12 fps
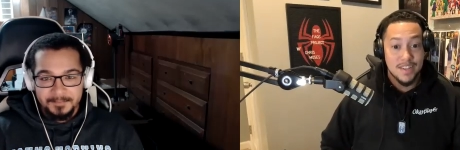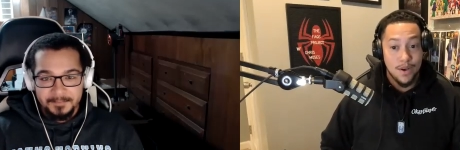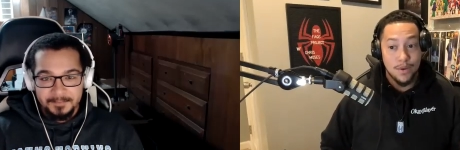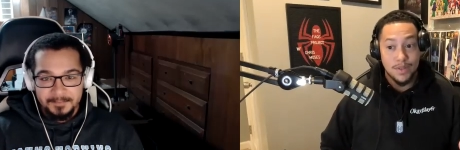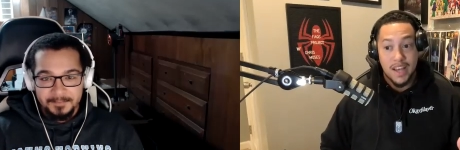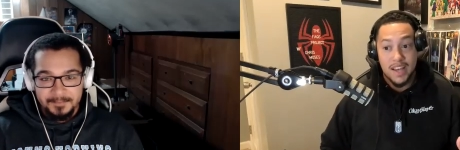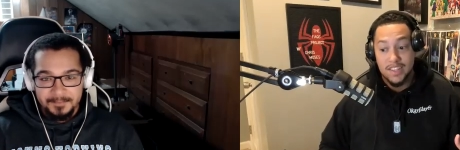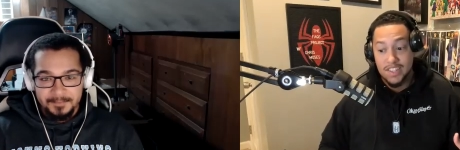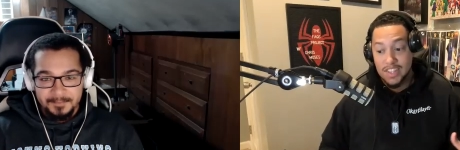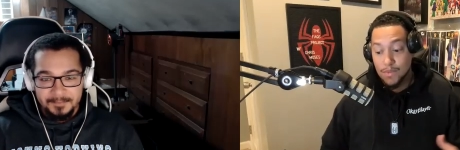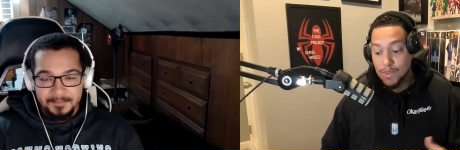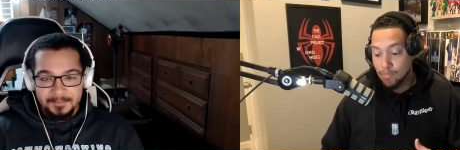Speaker 1: you know like
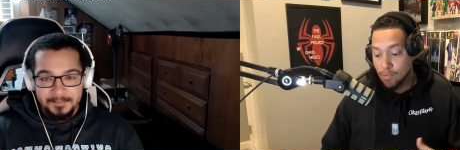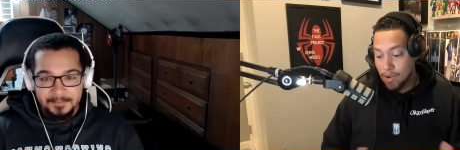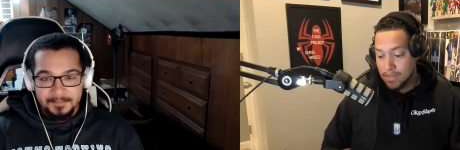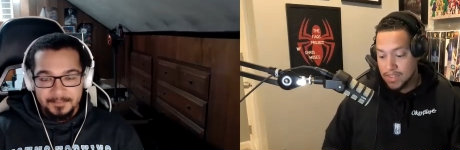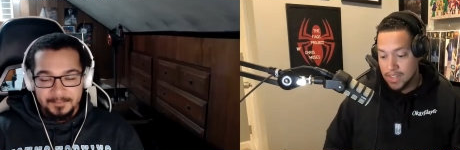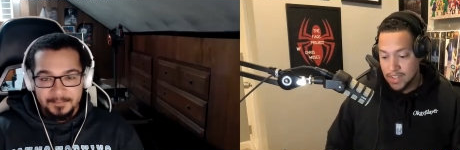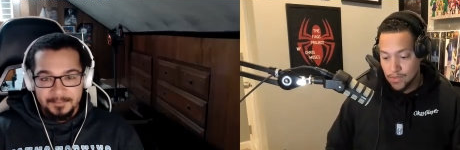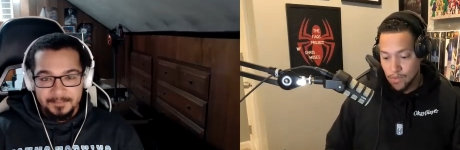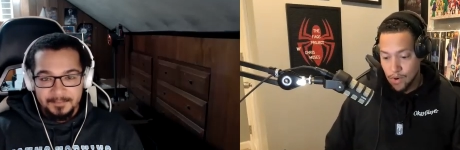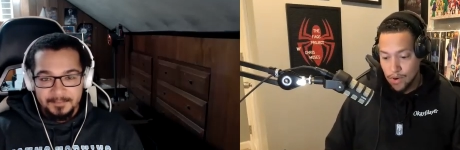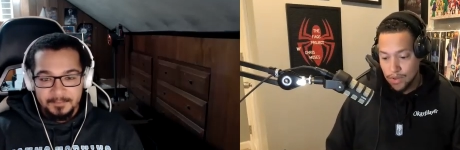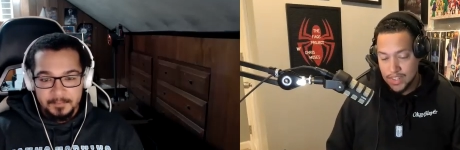she was brought to this
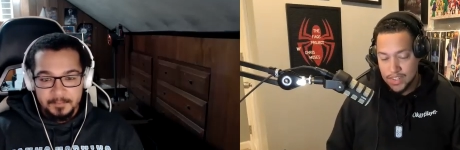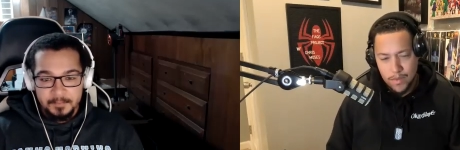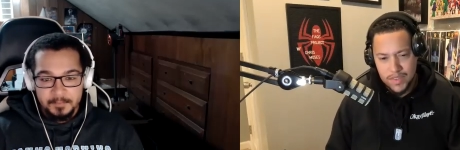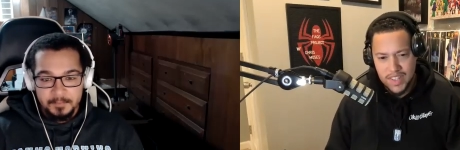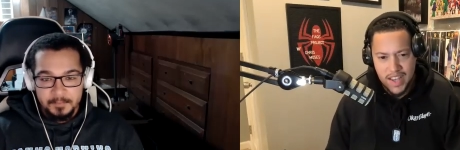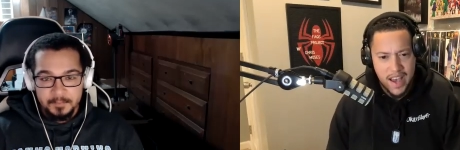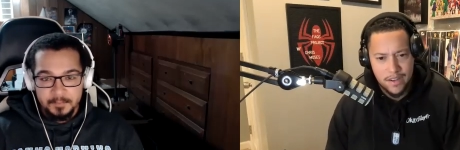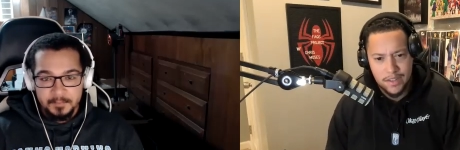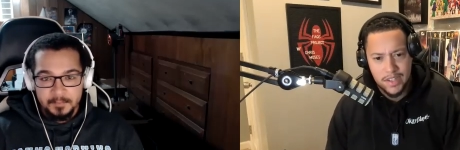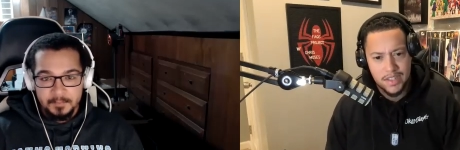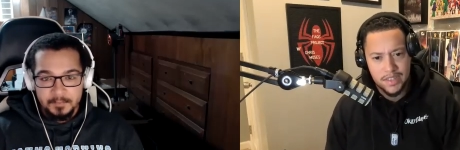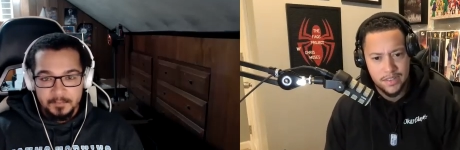world it's almost like how
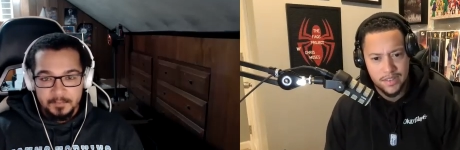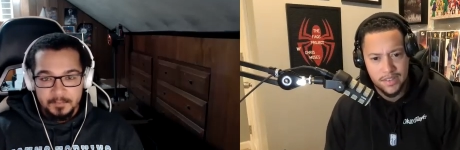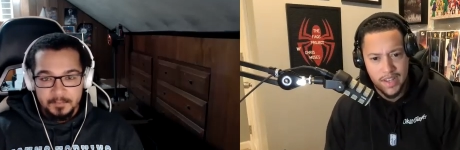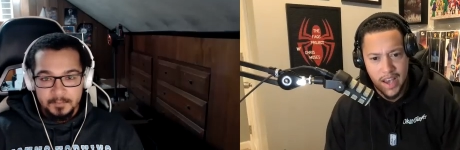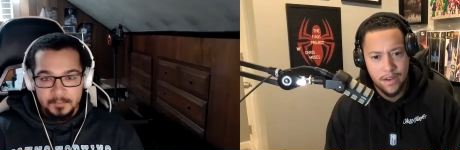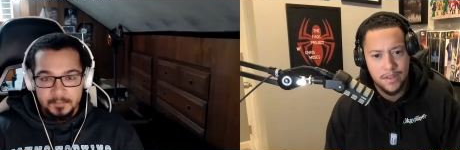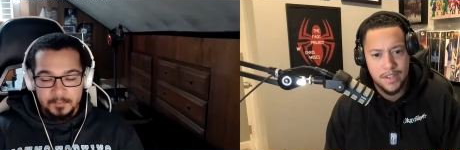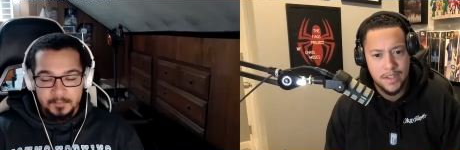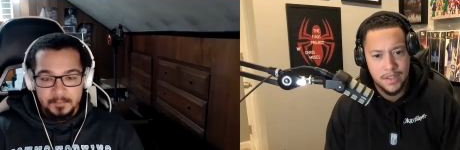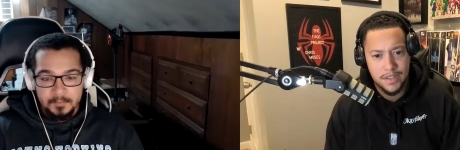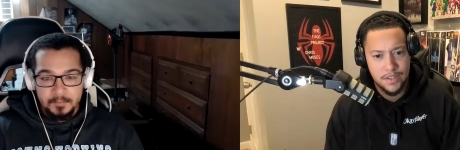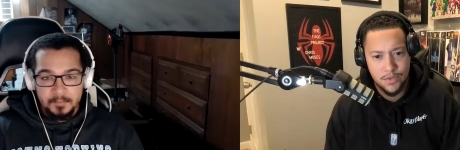good how
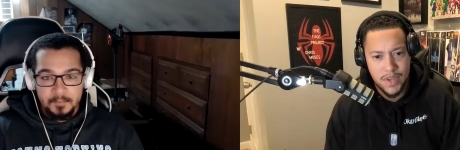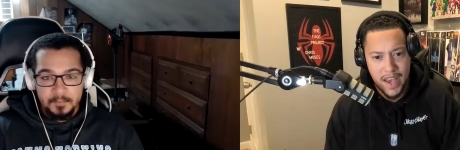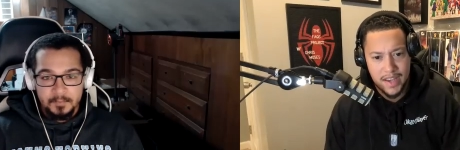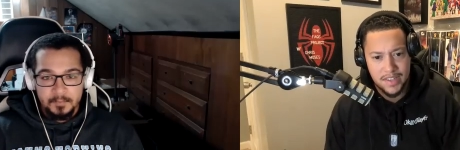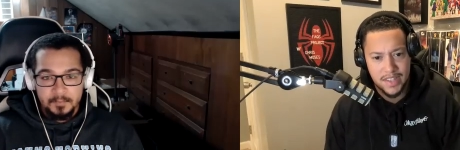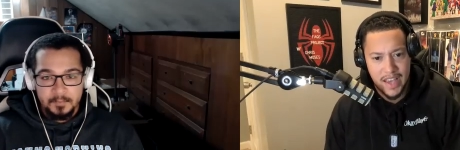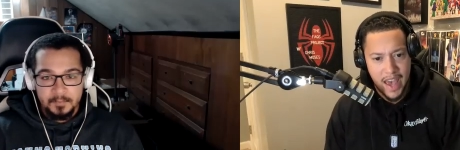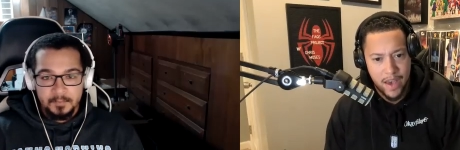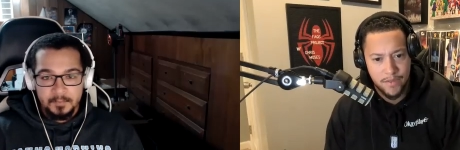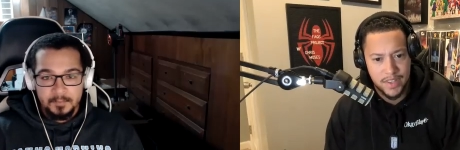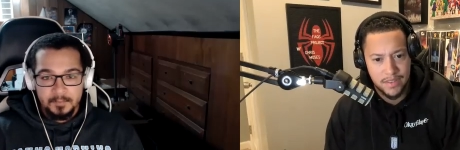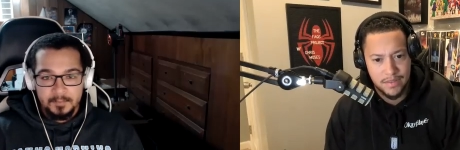good do we actually
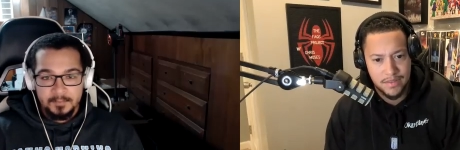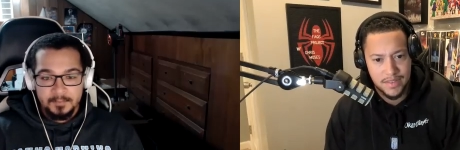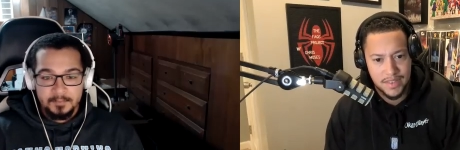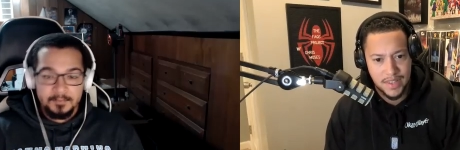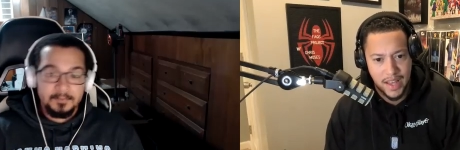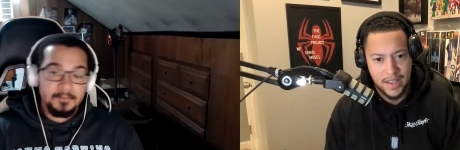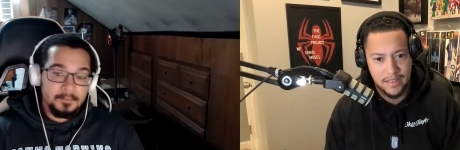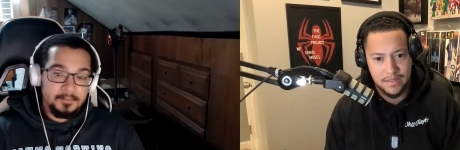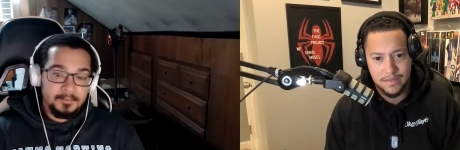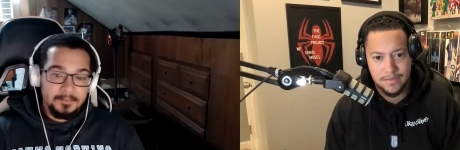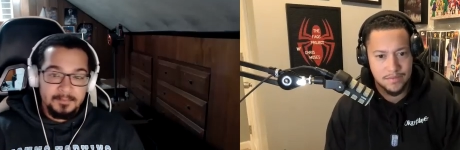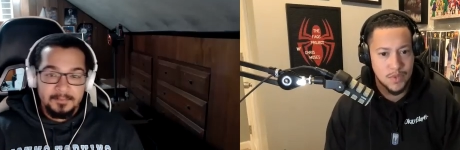have it like
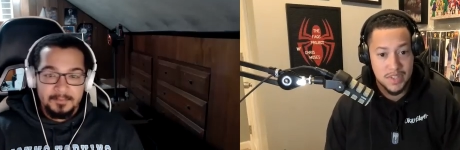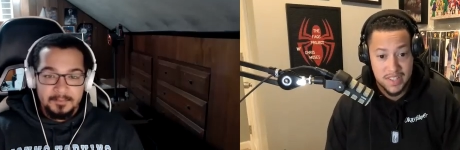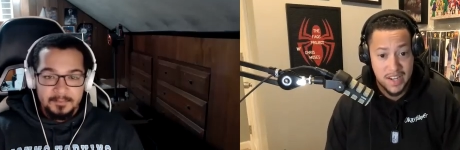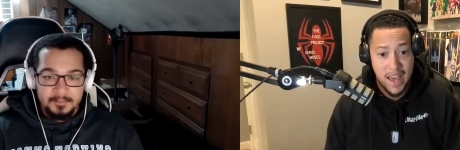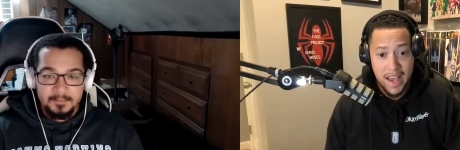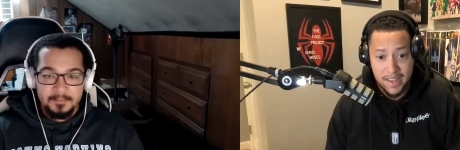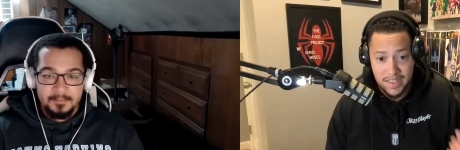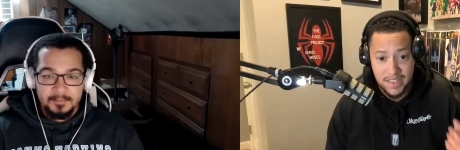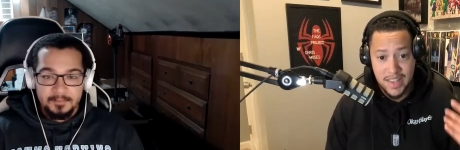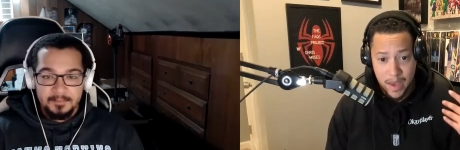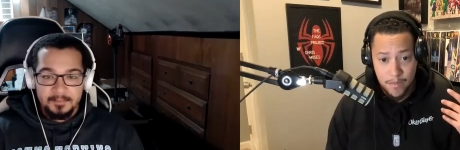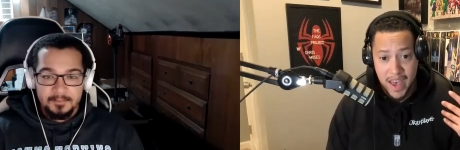was it
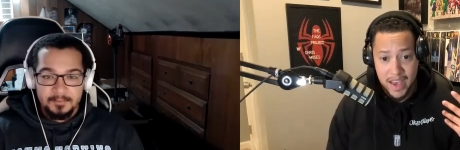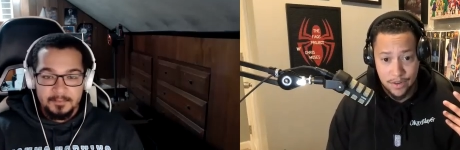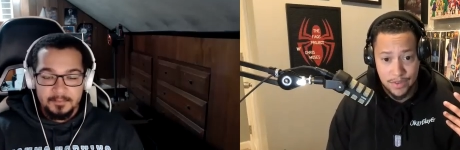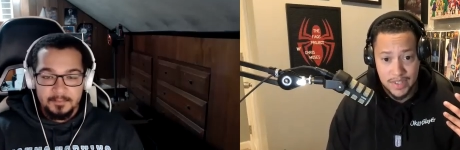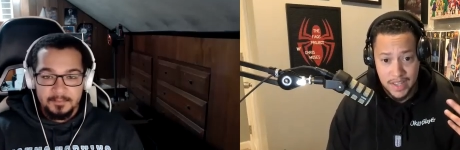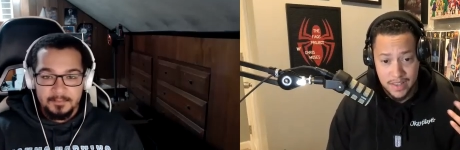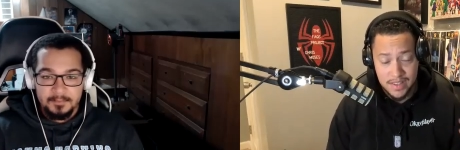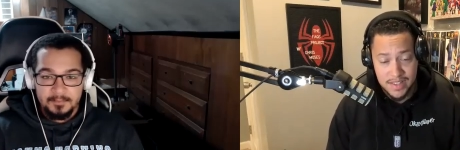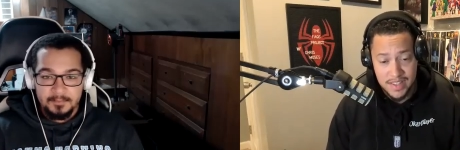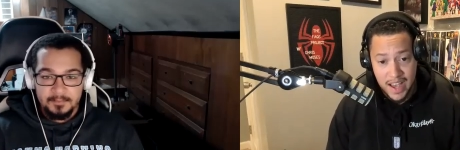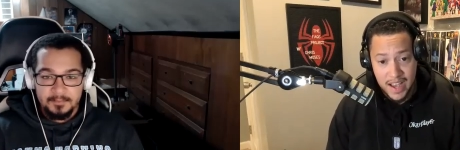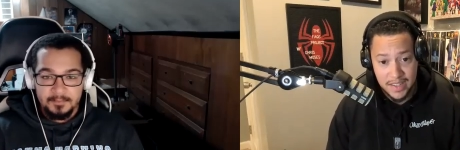actually that bad on the other
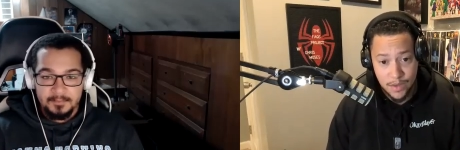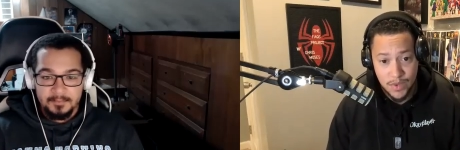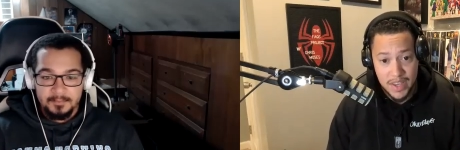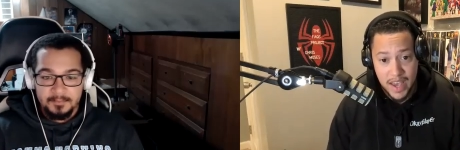side that